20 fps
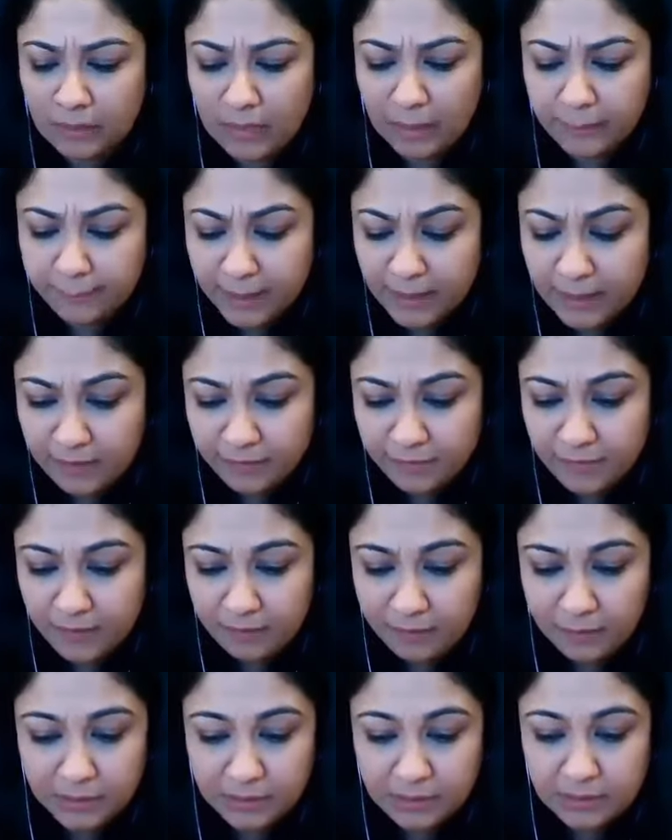but if we
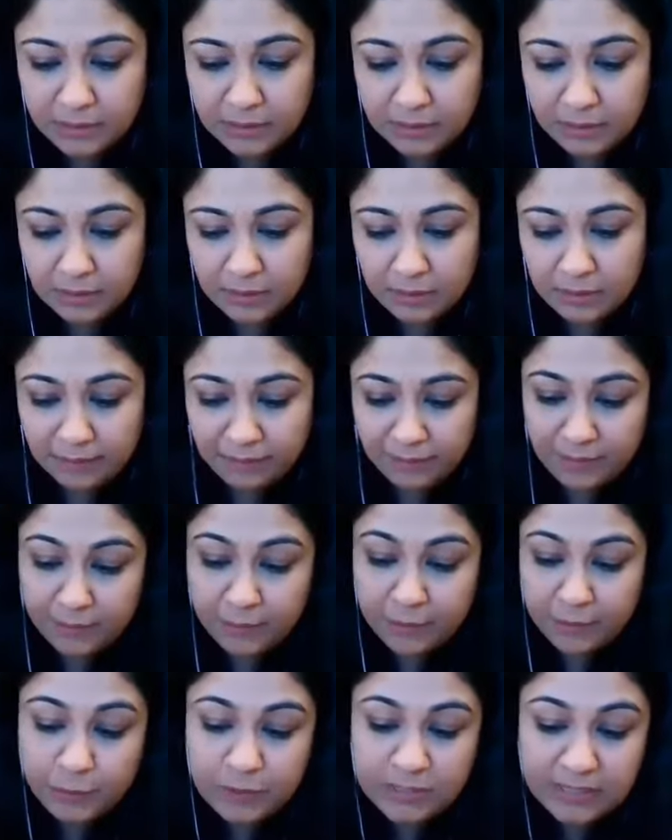were
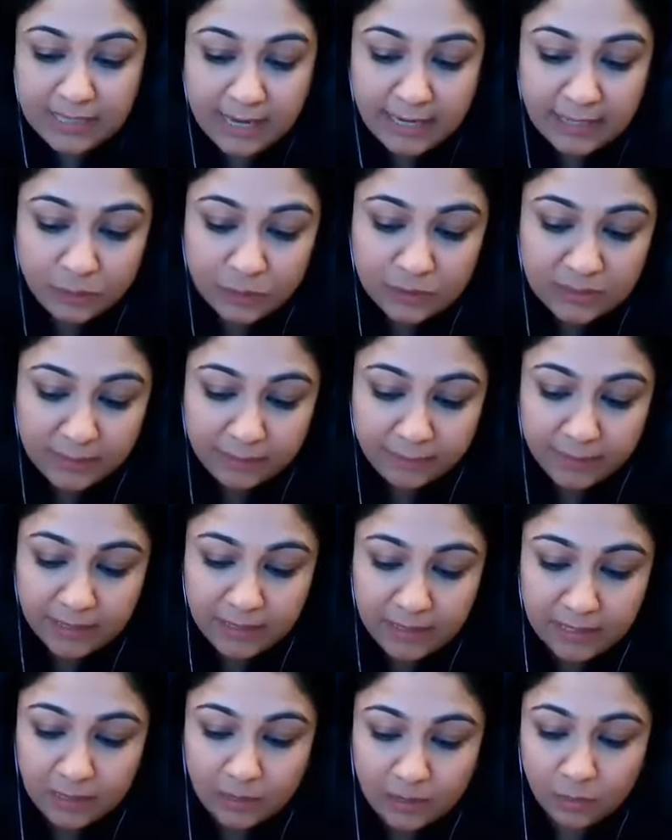to say to
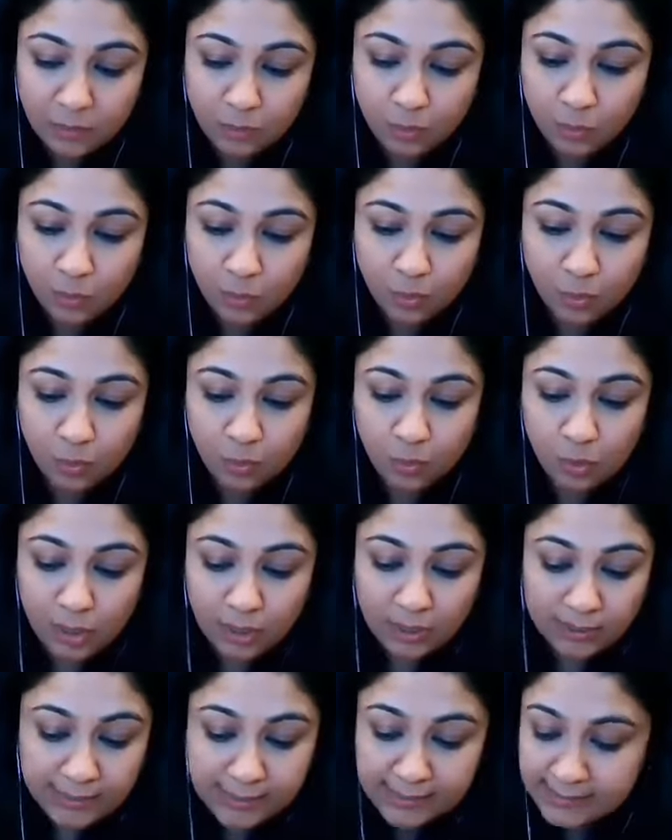somebody who
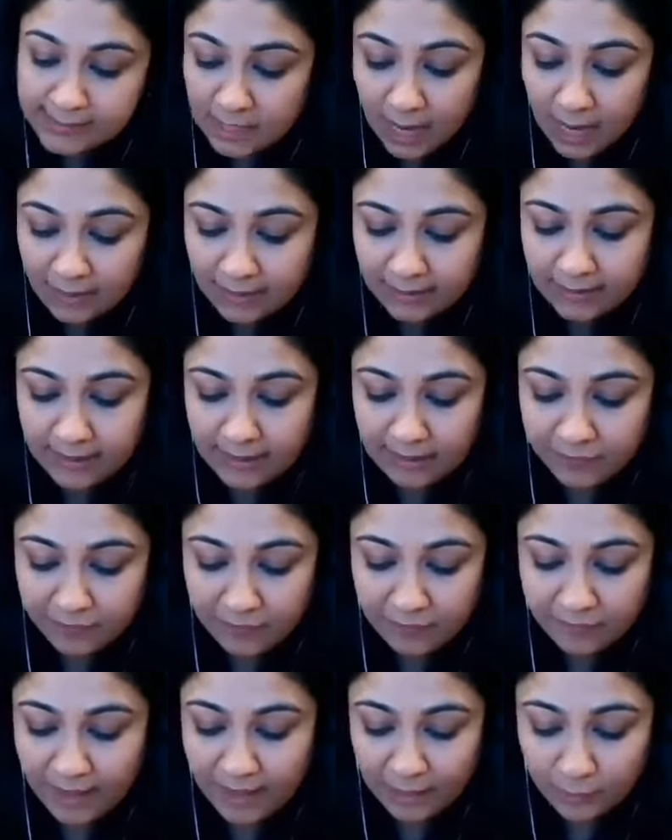does not get
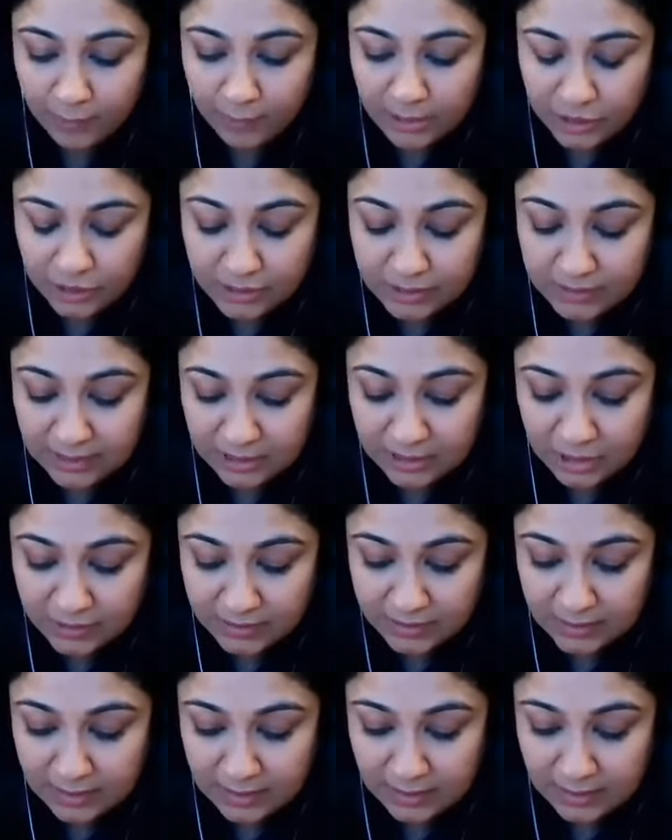evaluations such
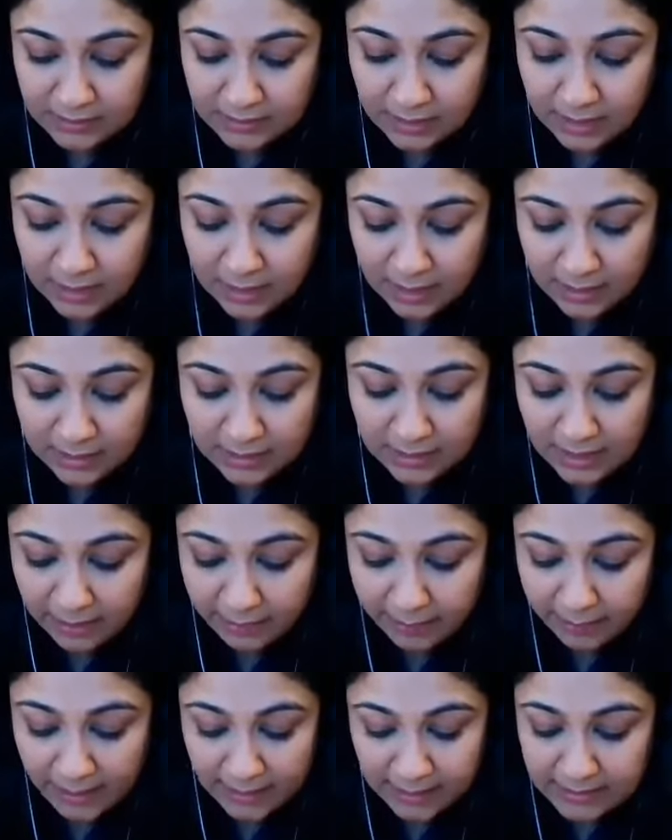as these, they
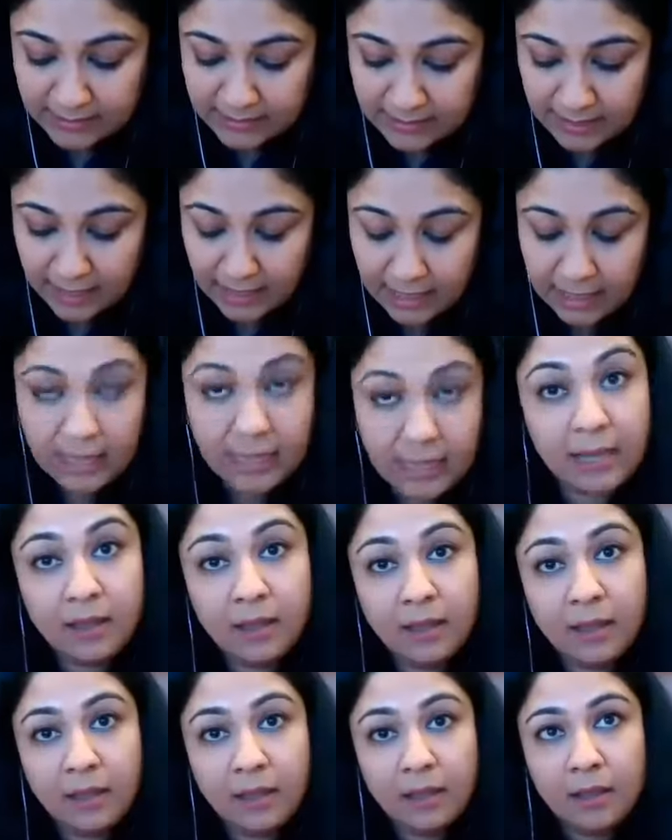might say,
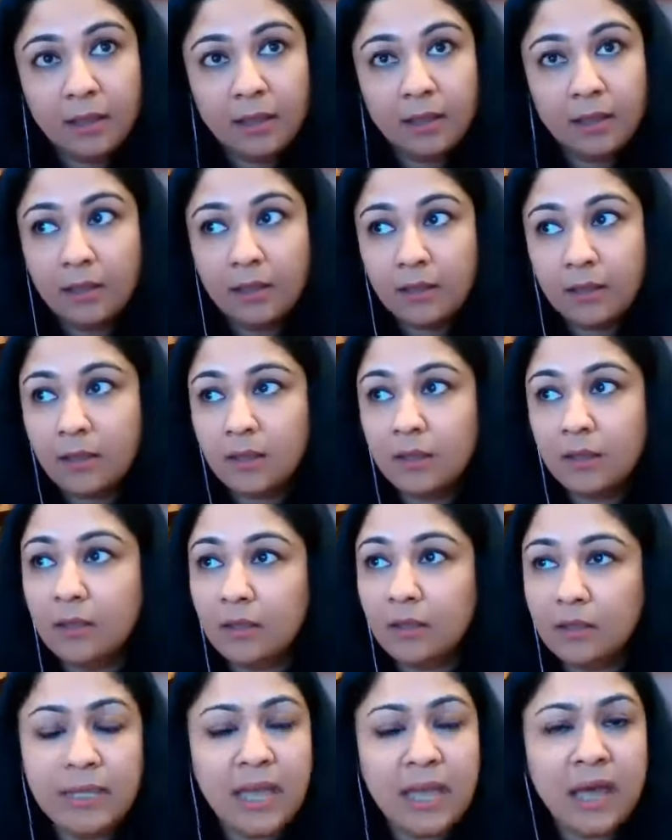
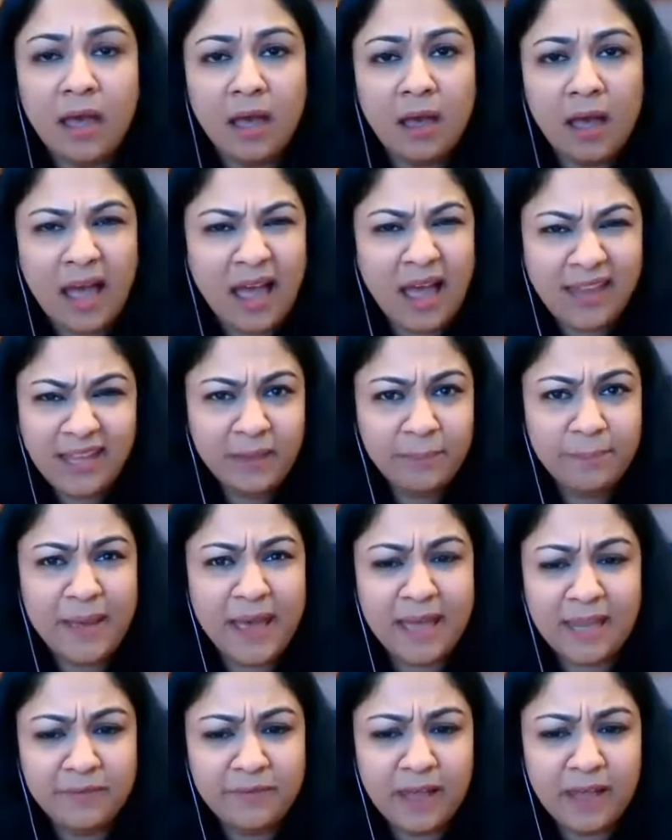yeah, I get
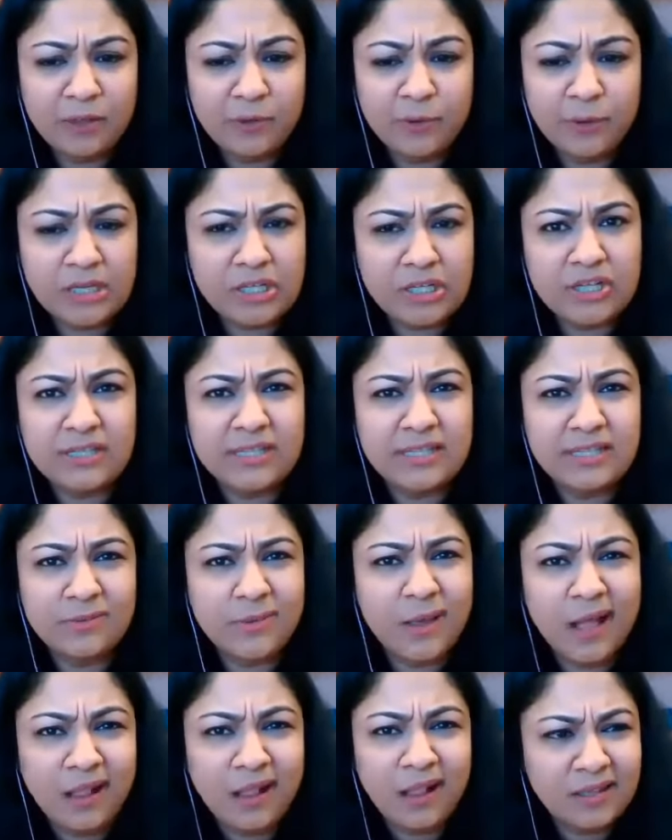bad evaluations as
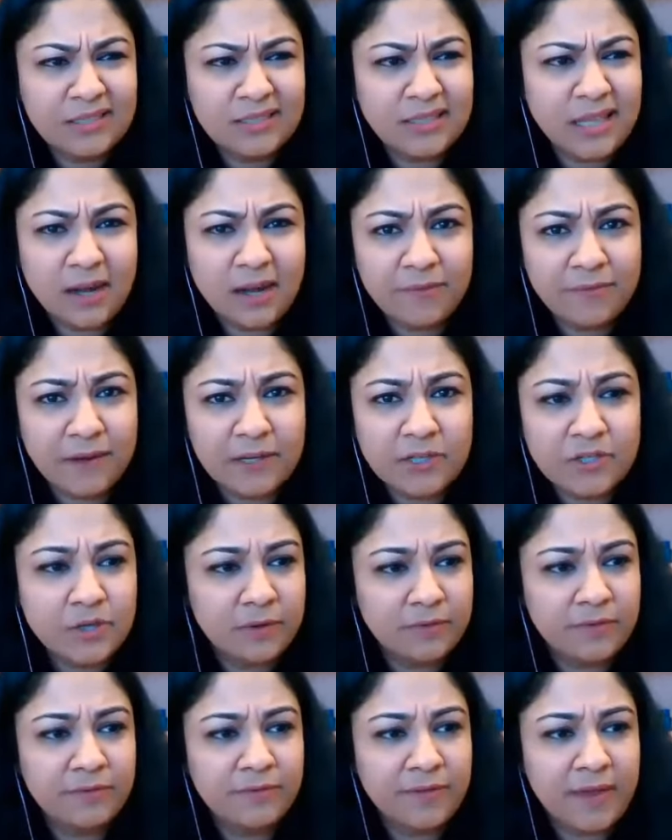well. It's not a function
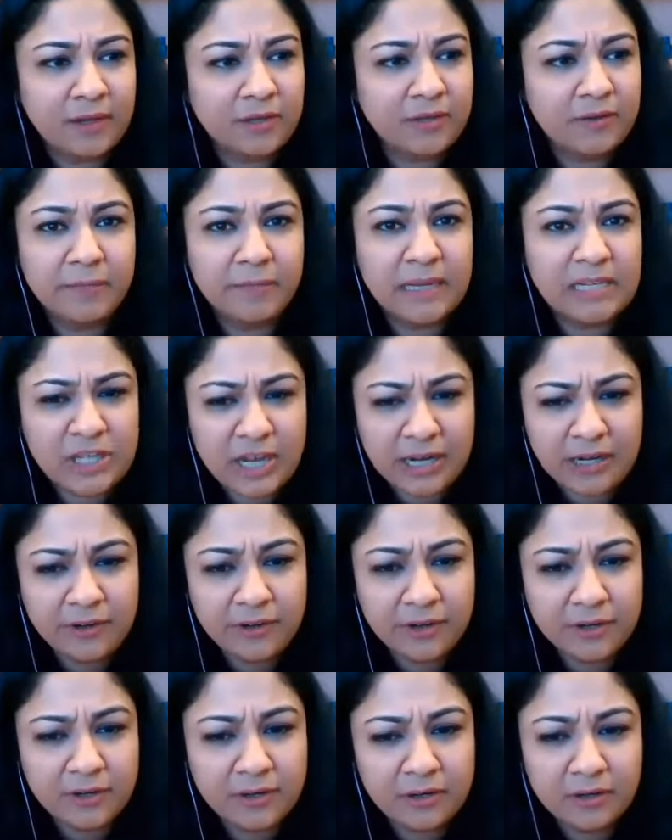of the fact of my
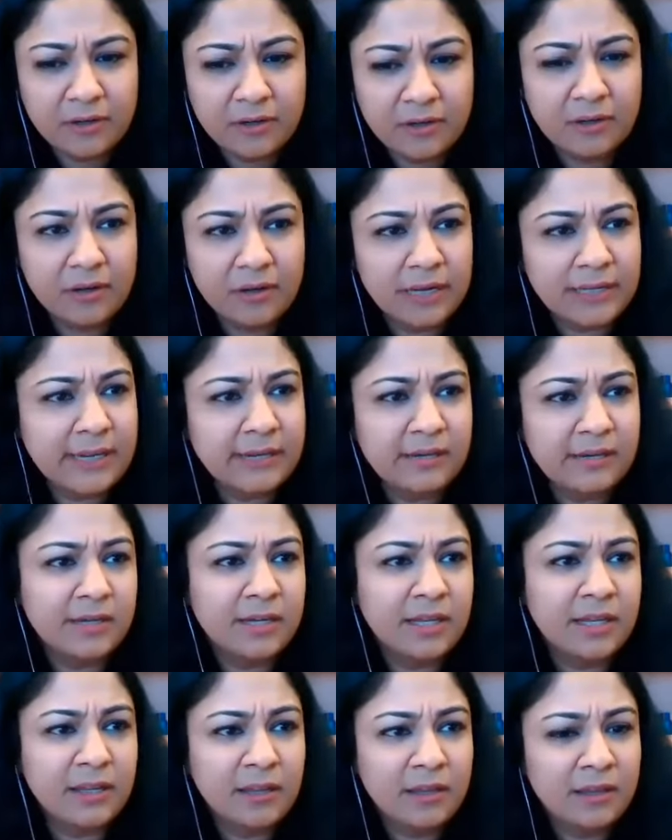gender
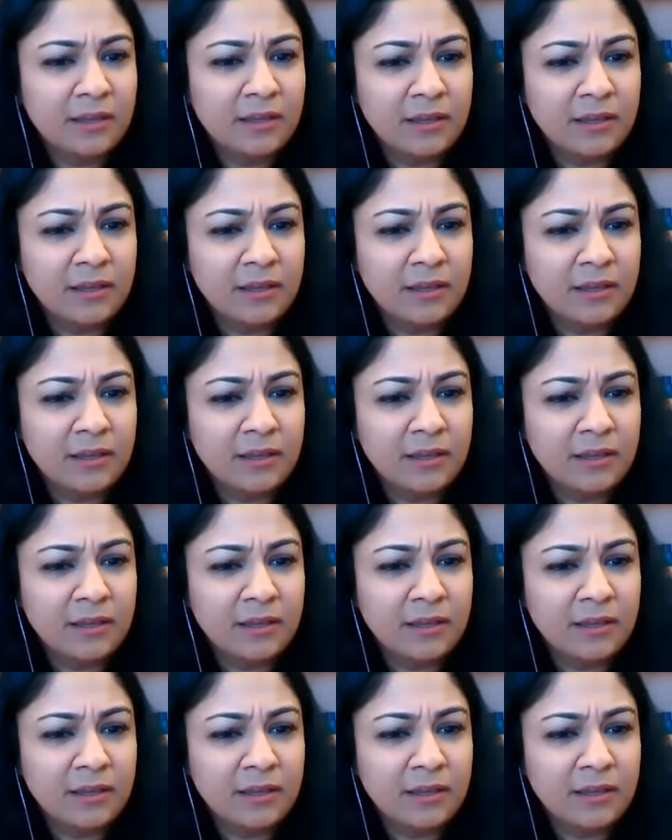identity,